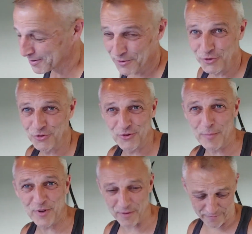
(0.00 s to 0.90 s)
Just
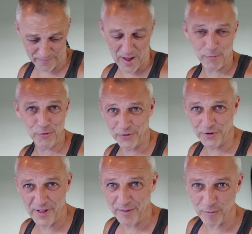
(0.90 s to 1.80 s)
scraps I've found under
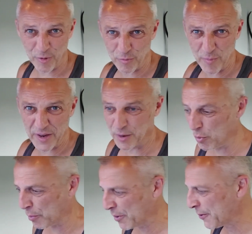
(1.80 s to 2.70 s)
there. I'm making them
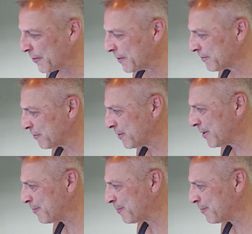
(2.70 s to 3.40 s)
up. So yeah,